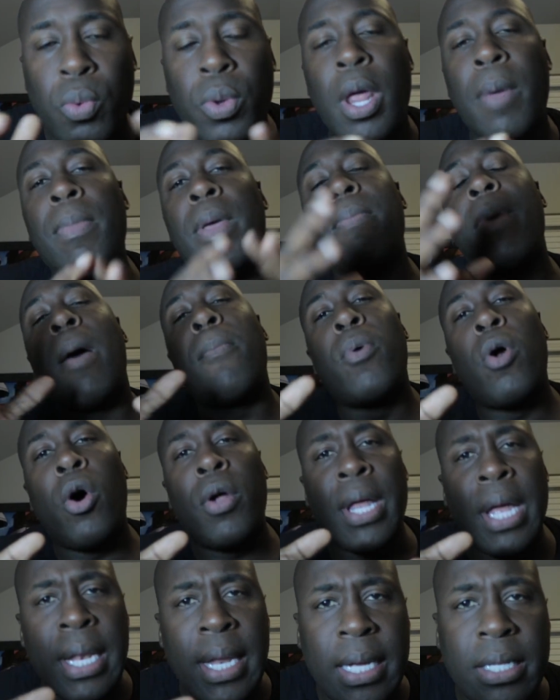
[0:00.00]
When they mean by
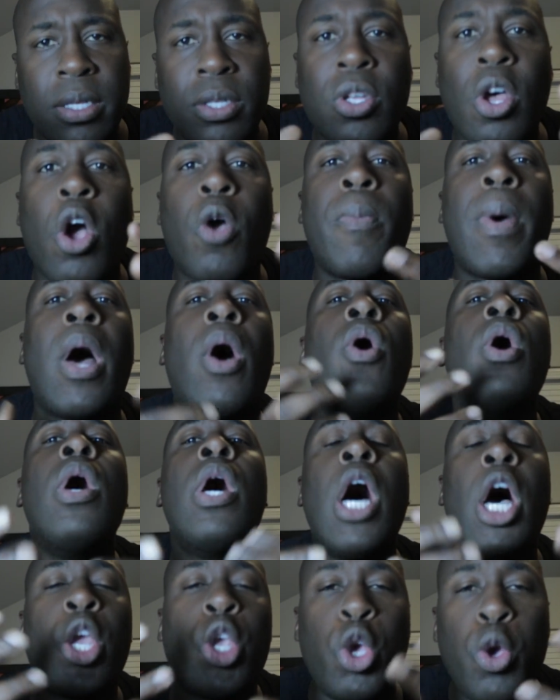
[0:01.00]
broad index, they're talking about
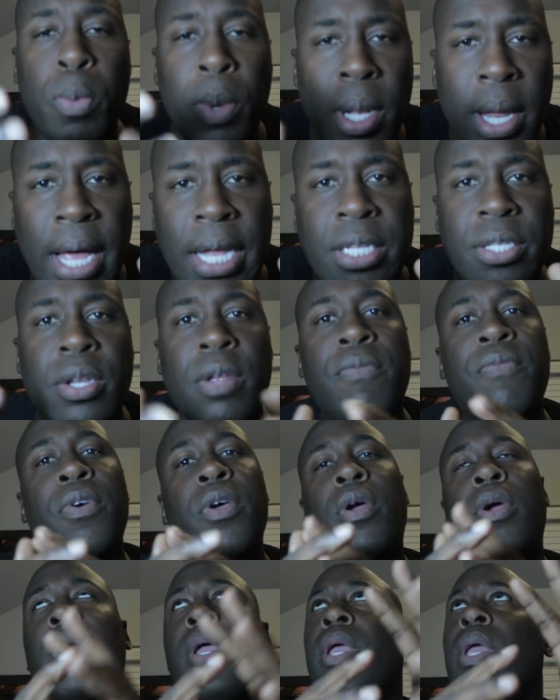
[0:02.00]
accumulation of
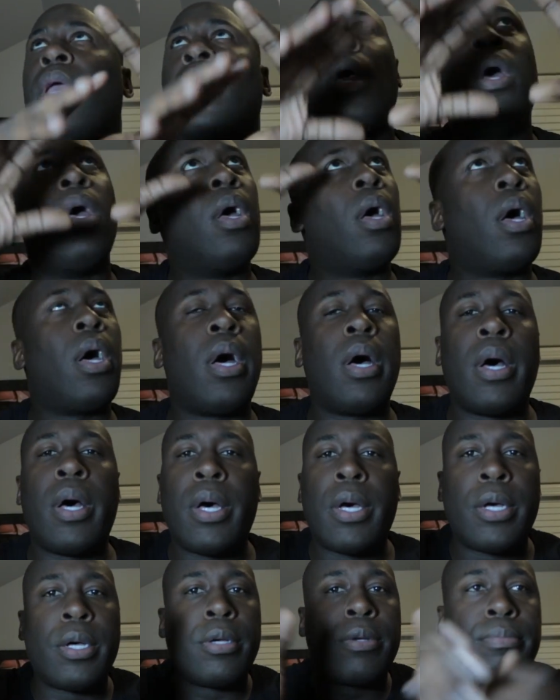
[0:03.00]
very
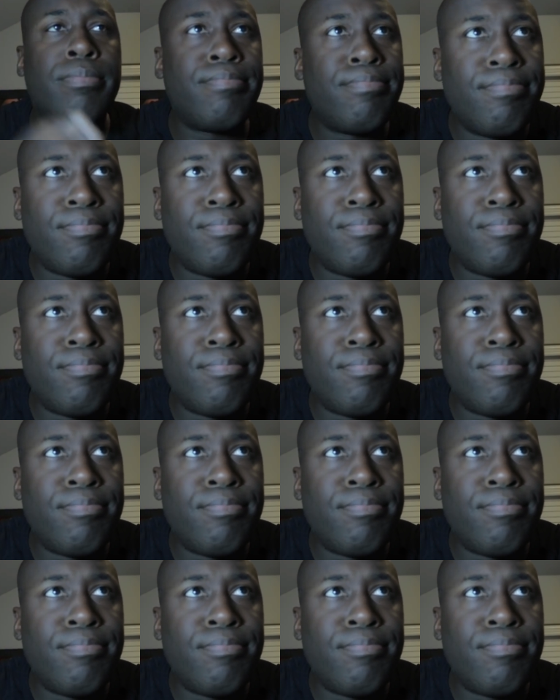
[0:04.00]
uh,